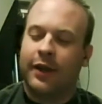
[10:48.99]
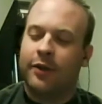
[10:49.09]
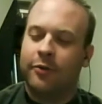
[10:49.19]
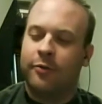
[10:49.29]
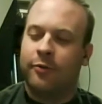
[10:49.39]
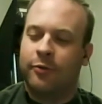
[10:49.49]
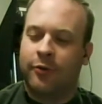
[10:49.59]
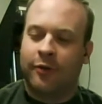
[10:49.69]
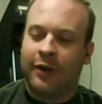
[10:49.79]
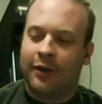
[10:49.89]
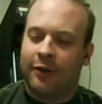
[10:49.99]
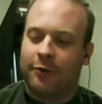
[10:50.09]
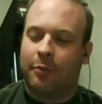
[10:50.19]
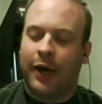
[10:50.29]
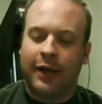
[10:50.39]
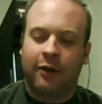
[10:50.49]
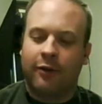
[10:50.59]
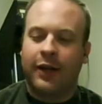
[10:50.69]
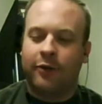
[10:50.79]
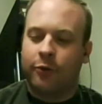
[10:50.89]
they use
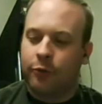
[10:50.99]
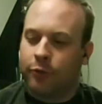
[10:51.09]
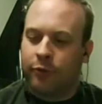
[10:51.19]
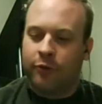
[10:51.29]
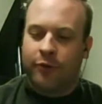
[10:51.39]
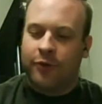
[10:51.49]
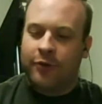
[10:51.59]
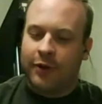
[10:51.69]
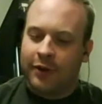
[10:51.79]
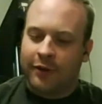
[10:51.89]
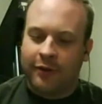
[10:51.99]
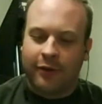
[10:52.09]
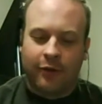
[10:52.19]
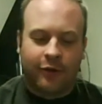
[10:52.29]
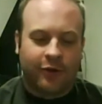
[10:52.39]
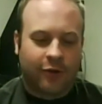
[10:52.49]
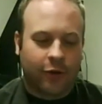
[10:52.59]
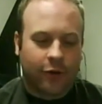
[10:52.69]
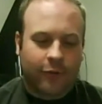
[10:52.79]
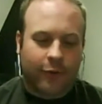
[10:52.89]
spidering tools to
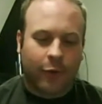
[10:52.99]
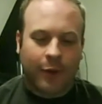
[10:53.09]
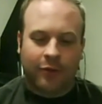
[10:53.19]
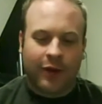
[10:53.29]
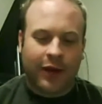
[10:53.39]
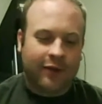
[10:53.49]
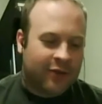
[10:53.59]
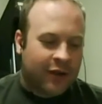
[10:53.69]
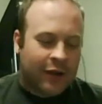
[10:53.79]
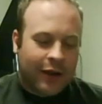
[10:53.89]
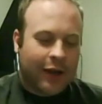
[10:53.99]
just look for websites,